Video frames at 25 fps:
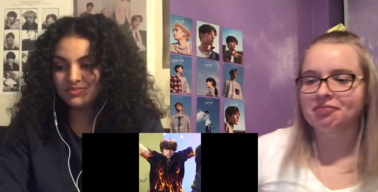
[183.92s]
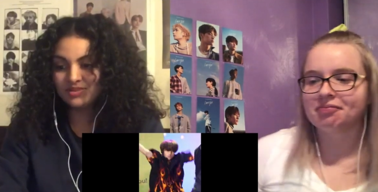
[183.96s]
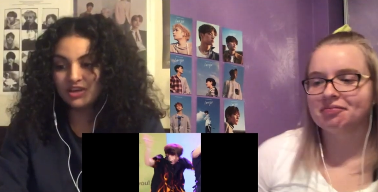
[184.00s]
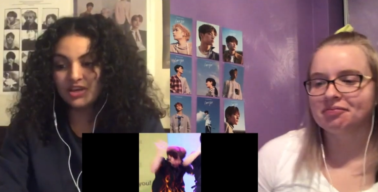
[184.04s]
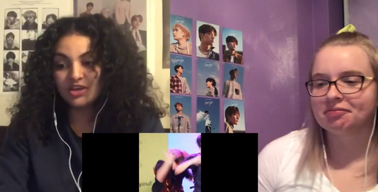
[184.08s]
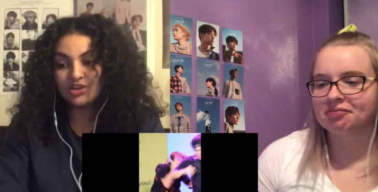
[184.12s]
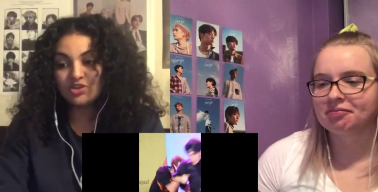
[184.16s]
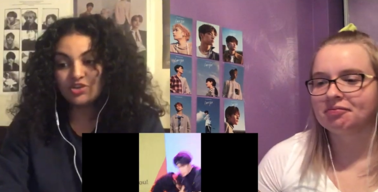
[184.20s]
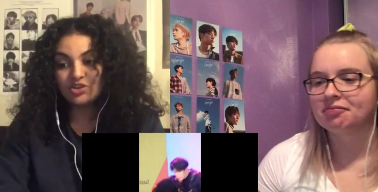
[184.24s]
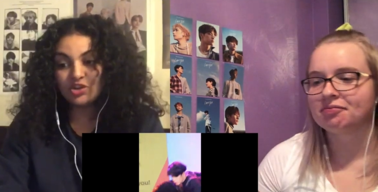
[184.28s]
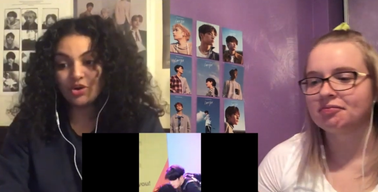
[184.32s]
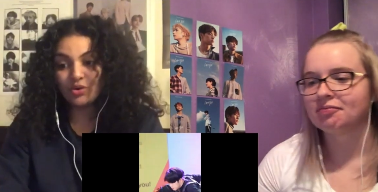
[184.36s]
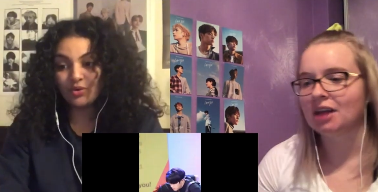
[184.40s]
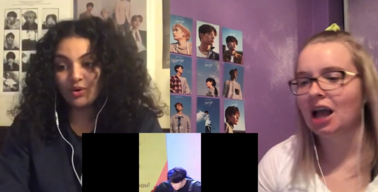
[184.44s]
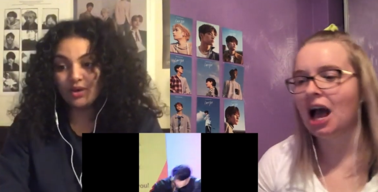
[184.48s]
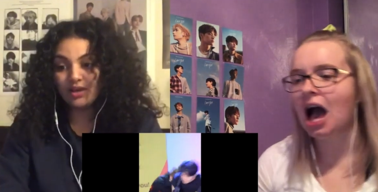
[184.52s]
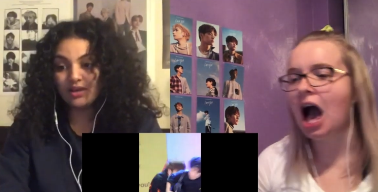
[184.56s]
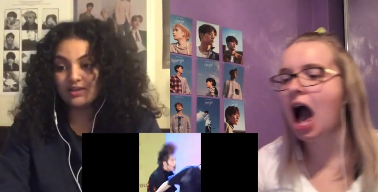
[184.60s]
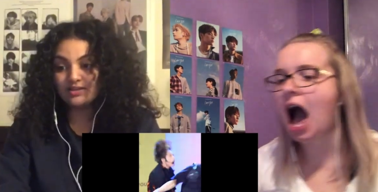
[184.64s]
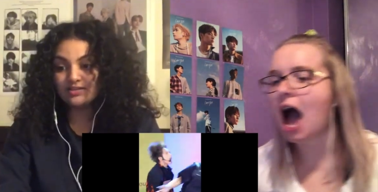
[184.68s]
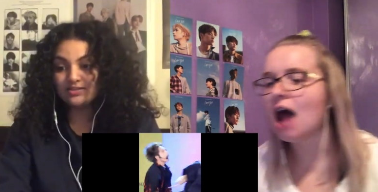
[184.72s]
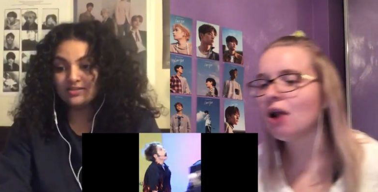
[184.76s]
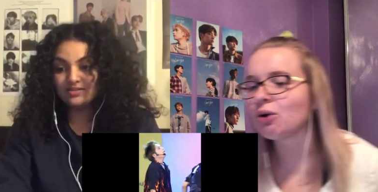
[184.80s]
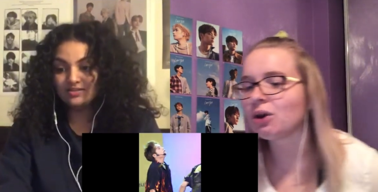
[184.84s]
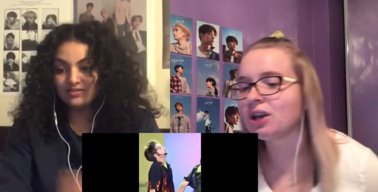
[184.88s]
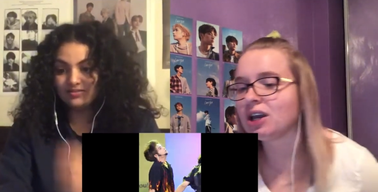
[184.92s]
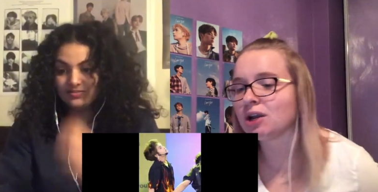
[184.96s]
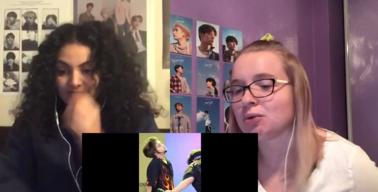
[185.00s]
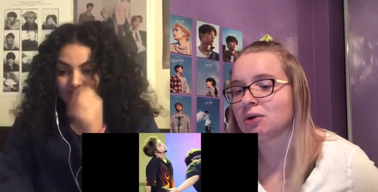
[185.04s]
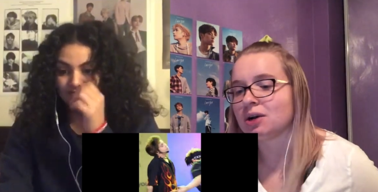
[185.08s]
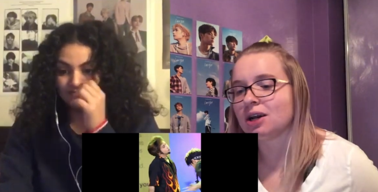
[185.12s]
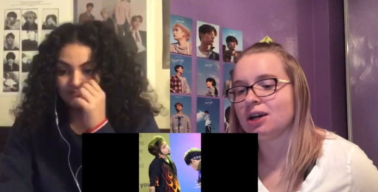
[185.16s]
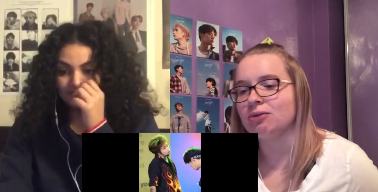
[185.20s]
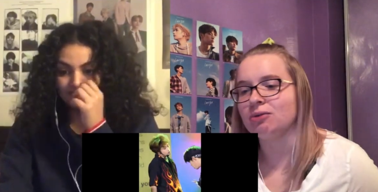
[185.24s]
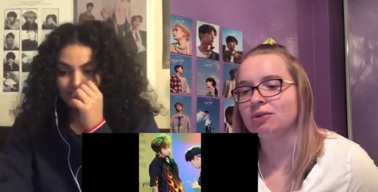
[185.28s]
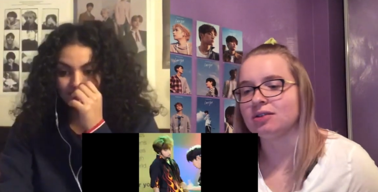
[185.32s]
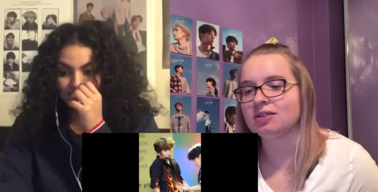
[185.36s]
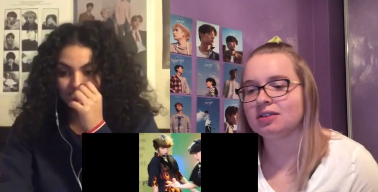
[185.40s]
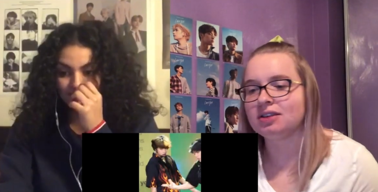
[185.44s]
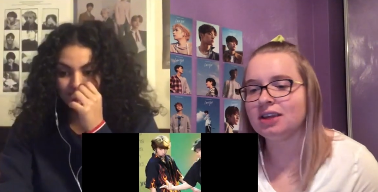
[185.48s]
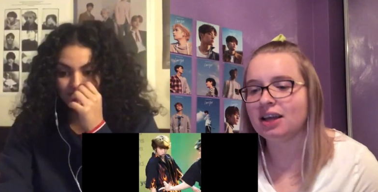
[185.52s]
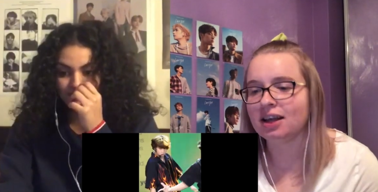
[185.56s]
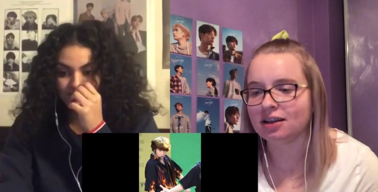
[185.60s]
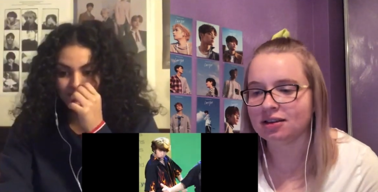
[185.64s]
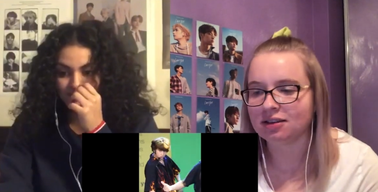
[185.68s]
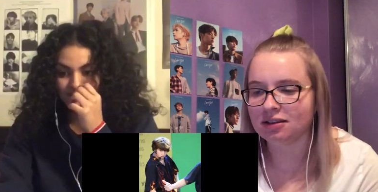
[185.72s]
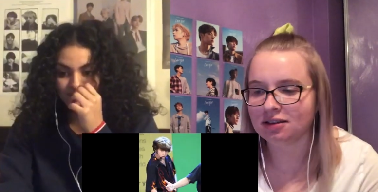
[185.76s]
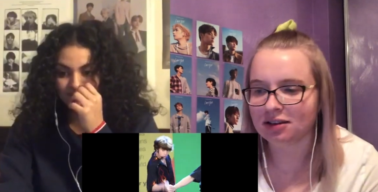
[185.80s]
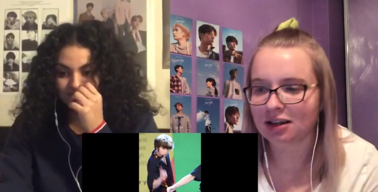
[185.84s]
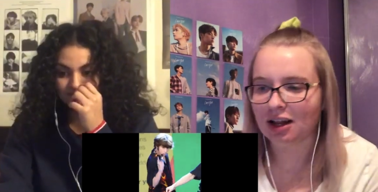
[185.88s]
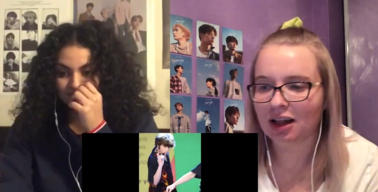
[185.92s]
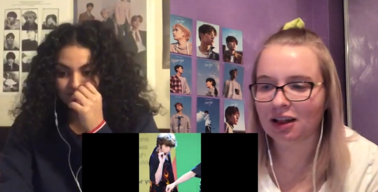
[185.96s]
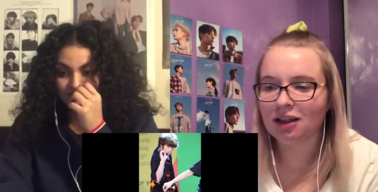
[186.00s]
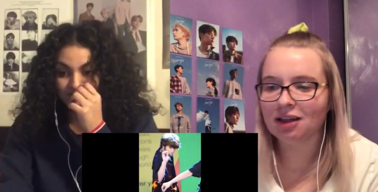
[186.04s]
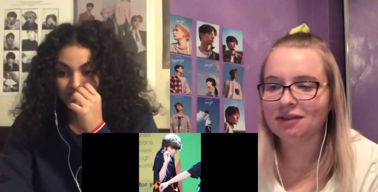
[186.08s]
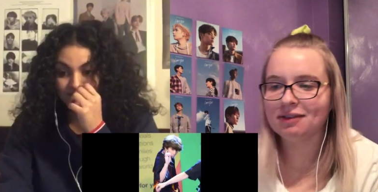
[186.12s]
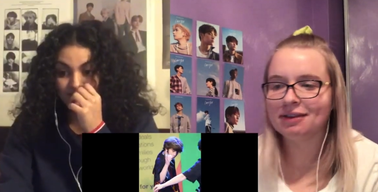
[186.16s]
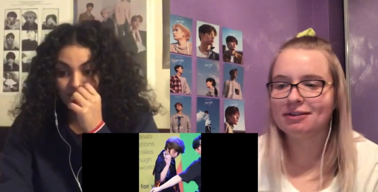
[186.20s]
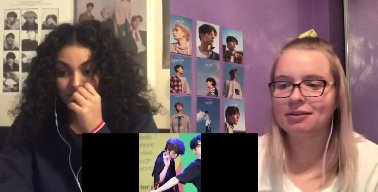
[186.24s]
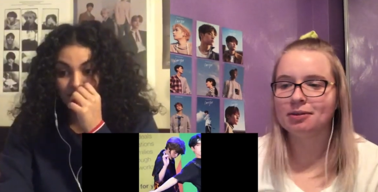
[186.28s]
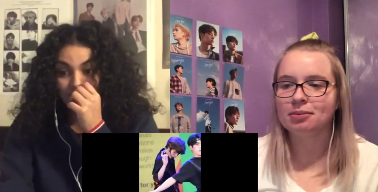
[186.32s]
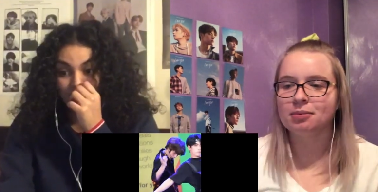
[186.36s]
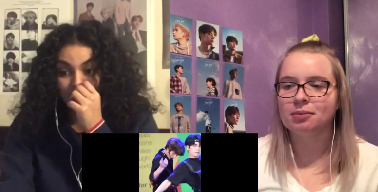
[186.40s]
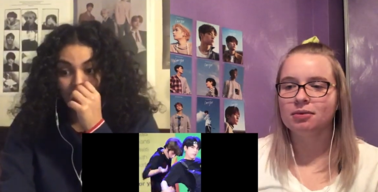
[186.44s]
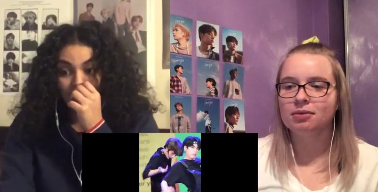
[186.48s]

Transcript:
Speaker 1: He sure is. I don't care what anyone says, and I love it.